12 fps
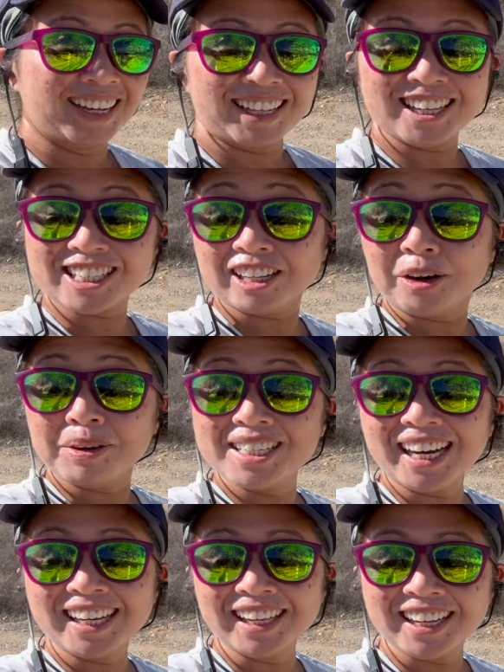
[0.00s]
it's a little
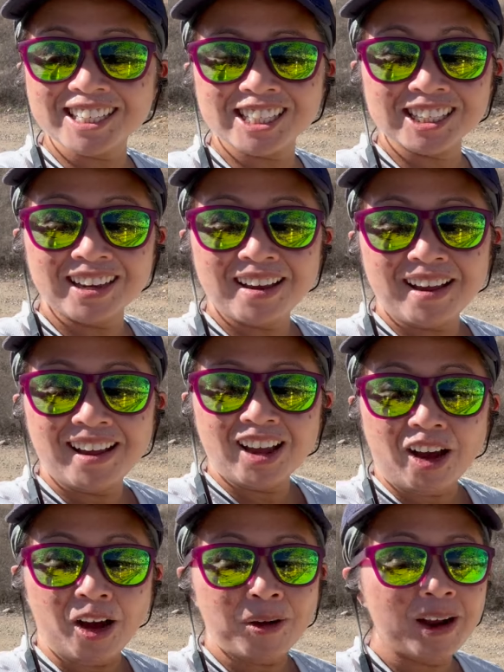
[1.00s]
ridiculous.
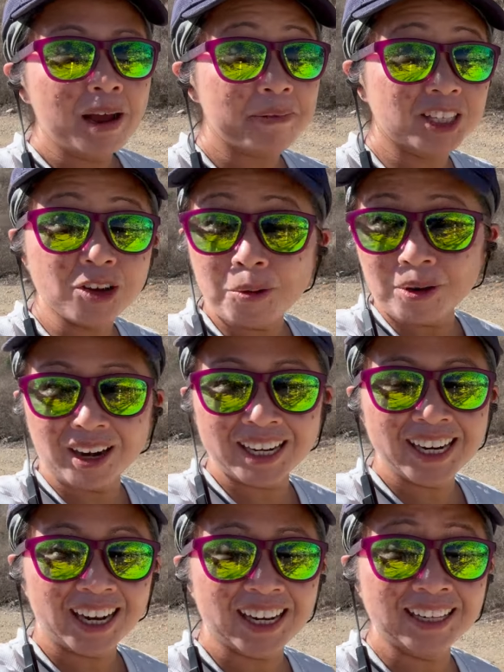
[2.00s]
Oh, but don't worry.
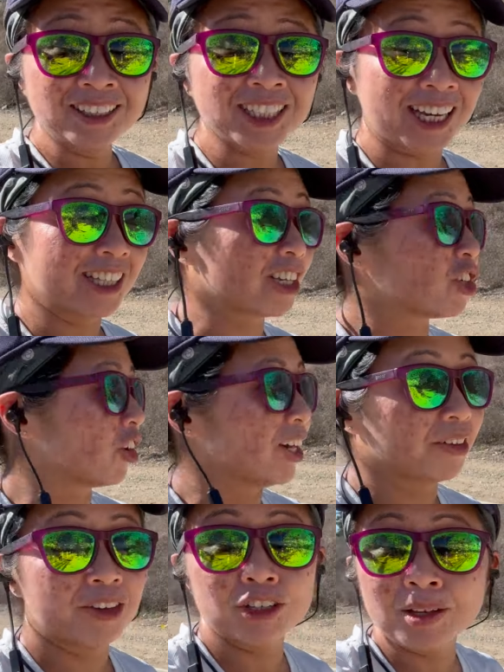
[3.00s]
It looks like it's a
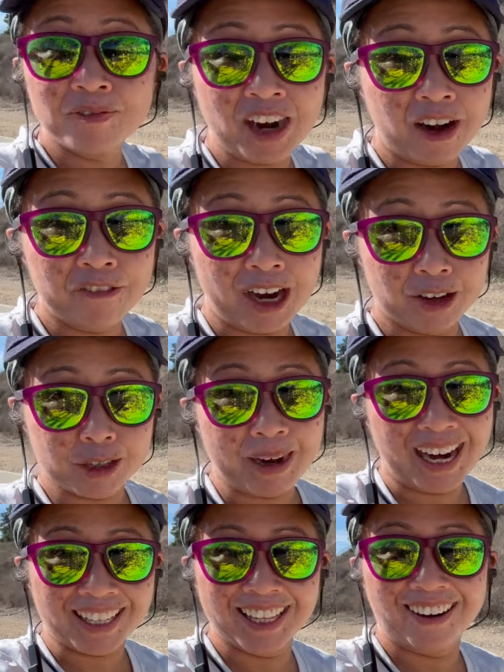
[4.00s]
drill. There's some firefighters
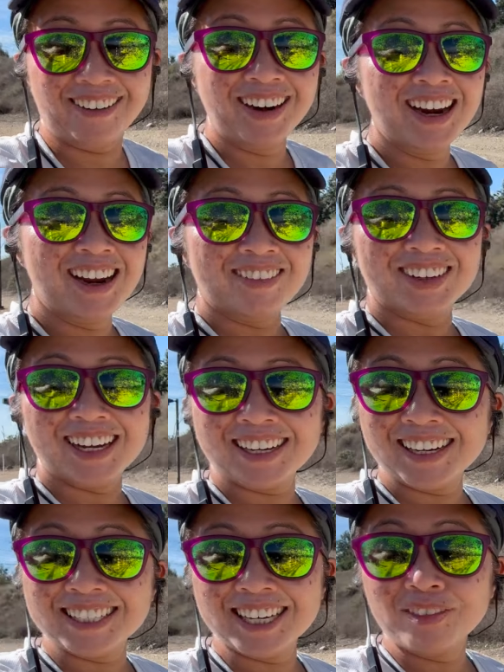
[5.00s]
back there, but
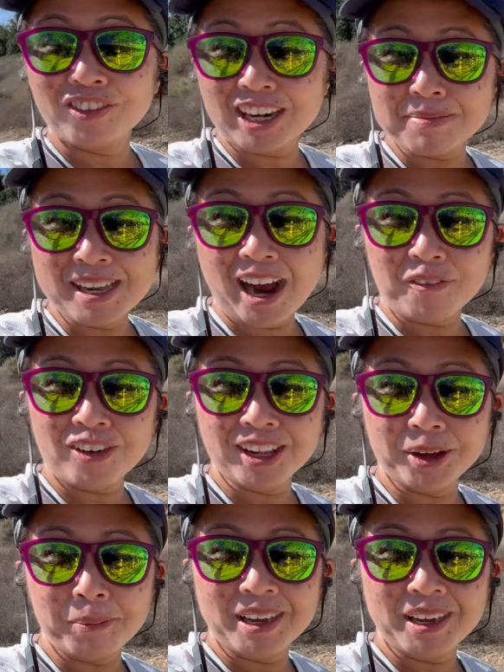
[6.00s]
it did freak me out for a little